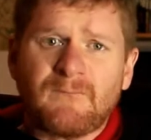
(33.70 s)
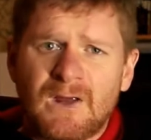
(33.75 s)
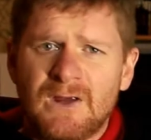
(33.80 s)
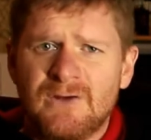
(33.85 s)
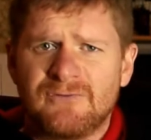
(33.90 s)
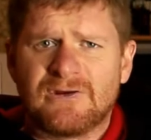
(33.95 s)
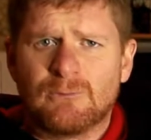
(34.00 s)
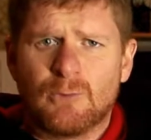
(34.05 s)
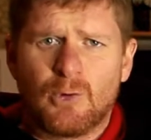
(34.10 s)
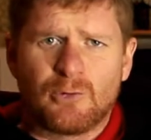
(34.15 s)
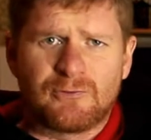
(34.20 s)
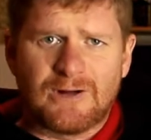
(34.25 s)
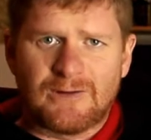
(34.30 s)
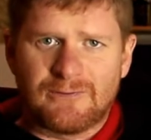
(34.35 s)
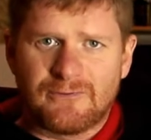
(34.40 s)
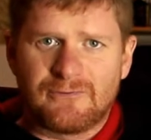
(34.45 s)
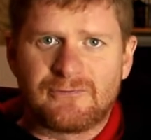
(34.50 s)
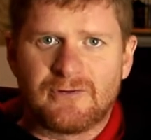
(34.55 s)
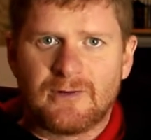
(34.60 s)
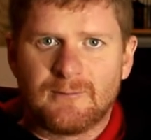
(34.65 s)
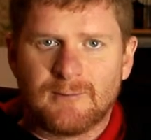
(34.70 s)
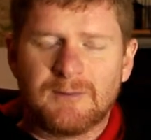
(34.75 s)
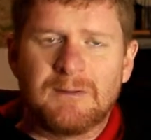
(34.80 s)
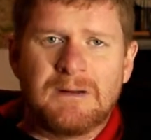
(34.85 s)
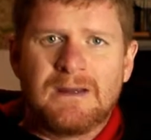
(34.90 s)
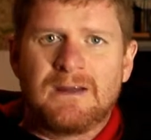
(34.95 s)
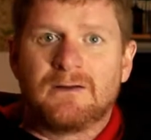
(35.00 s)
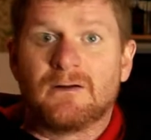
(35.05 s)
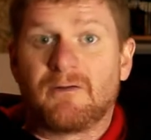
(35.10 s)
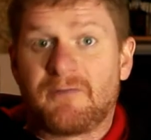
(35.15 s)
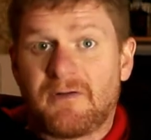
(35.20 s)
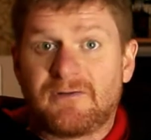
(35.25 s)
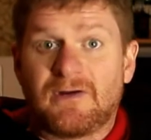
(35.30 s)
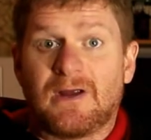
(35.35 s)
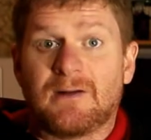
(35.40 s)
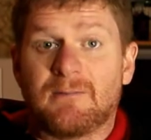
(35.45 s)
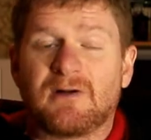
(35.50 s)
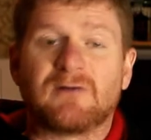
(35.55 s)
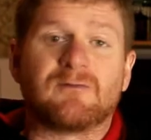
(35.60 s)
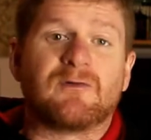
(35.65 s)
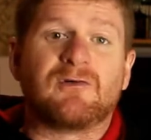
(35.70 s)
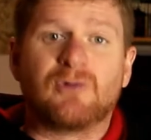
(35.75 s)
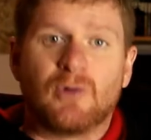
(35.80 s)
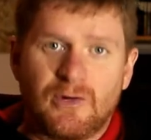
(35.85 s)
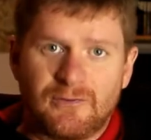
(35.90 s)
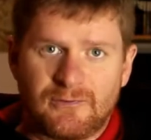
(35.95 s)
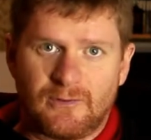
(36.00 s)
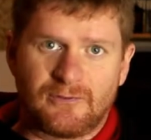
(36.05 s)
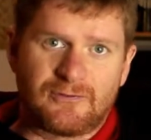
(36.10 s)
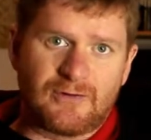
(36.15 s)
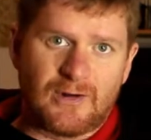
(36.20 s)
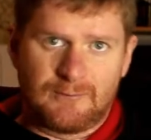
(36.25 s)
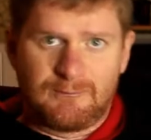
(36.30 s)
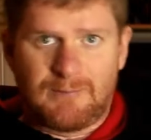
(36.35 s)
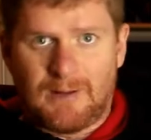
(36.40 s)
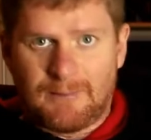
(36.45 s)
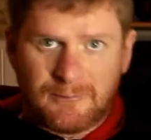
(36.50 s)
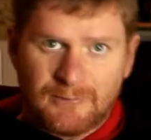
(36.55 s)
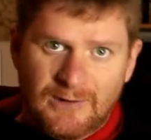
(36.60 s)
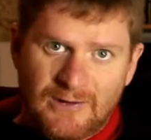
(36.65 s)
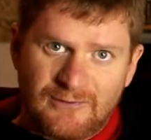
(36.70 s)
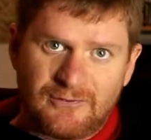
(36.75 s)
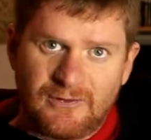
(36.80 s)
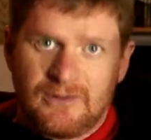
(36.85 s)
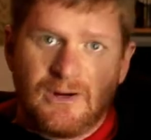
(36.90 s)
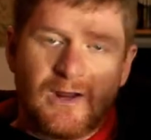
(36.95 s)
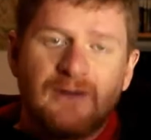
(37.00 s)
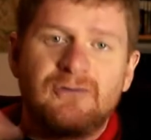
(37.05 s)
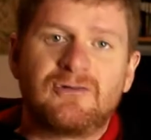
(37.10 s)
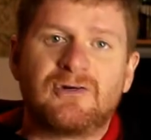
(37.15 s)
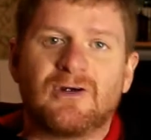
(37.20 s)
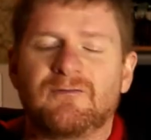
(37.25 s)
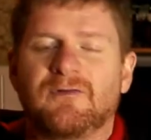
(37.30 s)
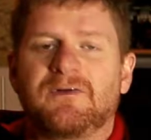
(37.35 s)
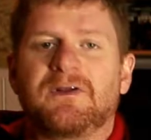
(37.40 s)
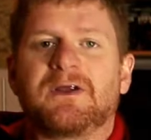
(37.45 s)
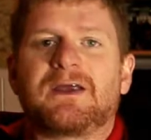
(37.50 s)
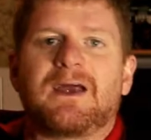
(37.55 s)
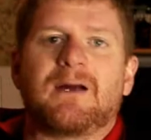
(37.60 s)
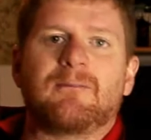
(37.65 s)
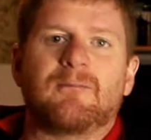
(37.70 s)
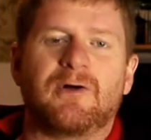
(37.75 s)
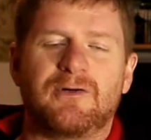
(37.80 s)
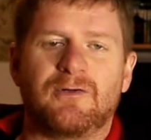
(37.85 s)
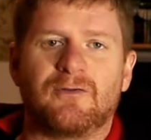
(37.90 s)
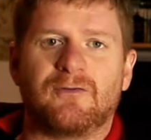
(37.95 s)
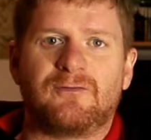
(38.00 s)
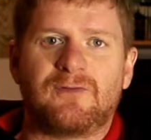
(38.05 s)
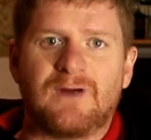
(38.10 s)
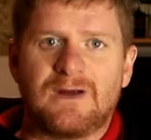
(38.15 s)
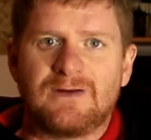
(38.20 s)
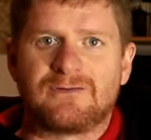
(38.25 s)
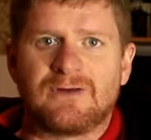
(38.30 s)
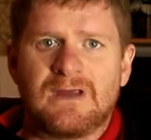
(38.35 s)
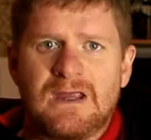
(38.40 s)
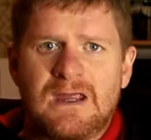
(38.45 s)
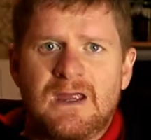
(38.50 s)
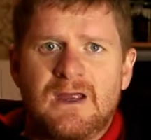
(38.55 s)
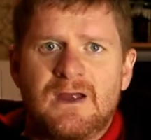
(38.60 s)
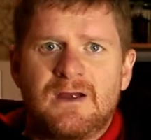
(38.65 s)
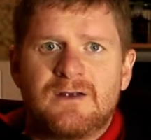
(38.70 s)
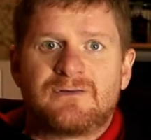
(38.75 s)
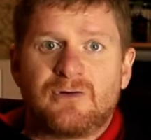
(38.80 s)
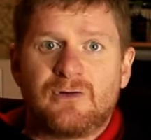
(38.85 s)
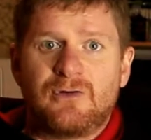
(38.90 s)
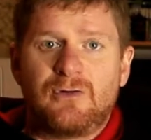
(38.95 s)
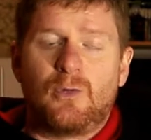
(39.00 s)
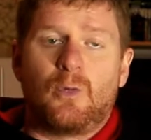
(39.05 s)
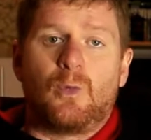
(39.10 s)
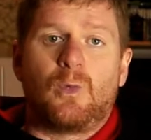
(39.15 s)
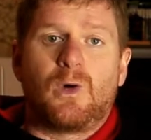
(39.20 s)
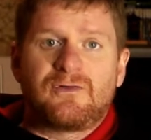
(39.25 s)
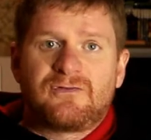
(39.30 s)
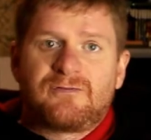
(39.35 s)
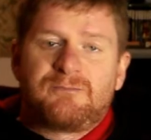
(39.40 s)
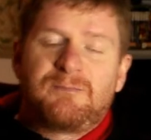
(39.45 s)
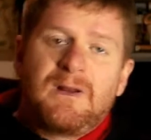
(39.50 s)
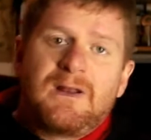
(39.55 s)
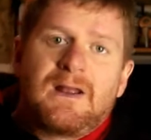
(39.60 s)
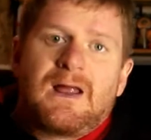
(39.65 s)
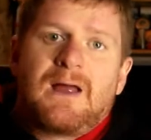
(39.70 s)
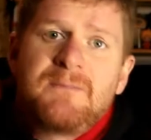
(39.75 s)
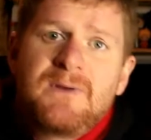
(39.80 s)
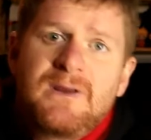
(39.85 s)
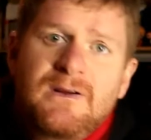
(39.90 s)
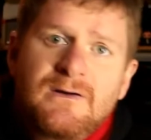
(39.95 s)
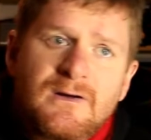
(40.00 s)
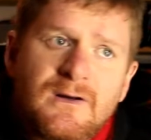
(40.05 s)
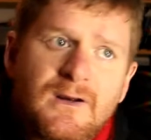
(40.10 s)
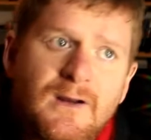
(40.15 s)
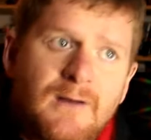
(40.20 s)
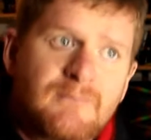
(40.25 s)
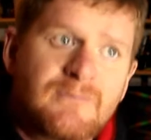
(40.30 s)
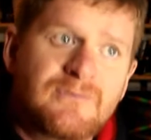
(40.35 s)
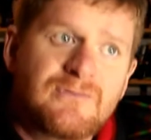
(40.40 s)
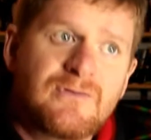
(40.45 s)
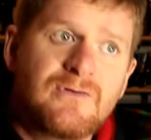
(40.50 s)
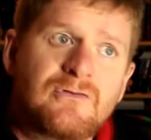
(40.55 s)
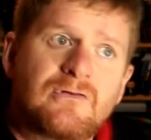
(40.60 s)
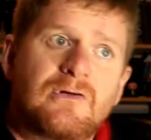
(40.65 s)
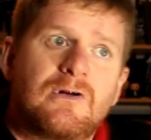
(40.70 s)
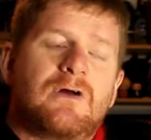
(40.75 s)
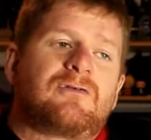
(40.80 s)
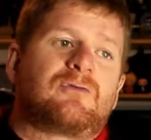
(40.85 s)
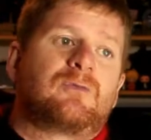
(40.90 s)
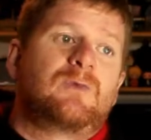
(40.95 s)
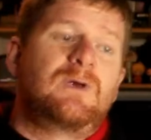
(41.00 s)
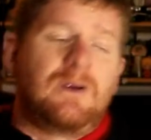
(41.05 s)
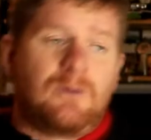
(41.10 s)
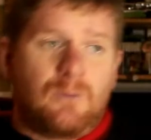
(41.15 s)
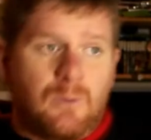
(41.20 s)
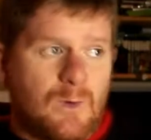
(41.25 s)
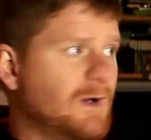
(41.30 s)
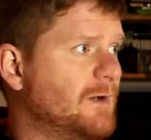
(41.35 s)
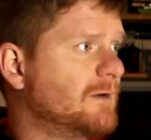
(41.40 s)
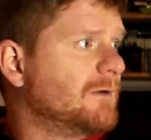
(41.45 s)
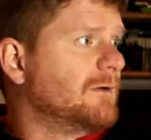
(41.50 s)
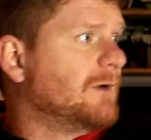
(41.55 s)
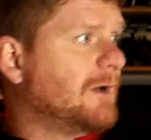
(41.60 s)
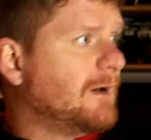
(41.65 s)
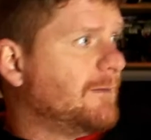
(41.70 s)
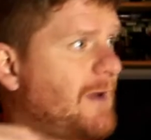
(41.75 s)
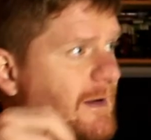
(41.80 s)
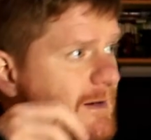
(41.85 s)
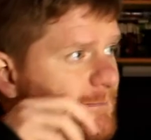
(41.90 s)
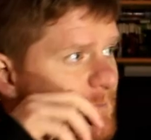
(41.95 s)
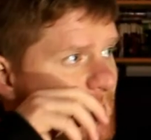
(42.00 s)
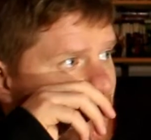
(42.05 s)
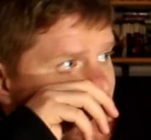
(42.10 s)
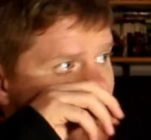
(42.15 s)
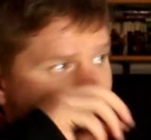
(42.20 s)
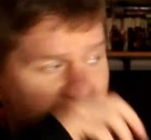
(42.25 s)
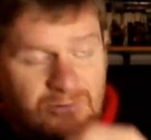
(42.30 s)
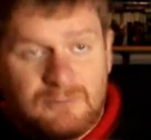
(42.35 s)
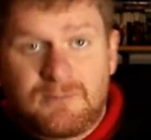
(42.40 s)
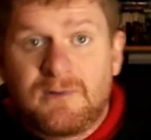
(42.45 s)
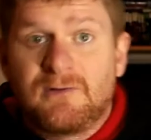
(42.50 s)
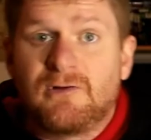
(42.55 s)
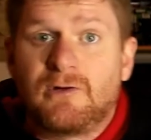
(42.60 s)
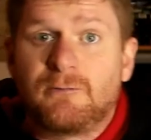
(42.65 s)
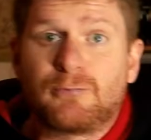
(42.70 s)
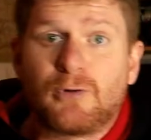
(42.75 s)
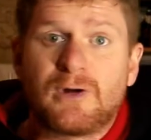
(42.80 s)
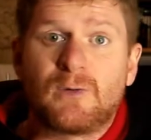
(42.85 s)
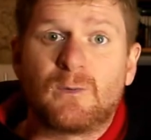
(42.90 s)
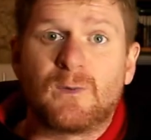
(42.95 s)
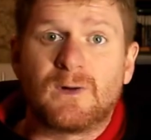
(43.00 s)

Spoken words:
as they walked out the cinema. Not that you had much of a choice, I was kind of paparazzi shoving the camera in your face. So, what's been happening since last week? Well, Annabella has been doing pretty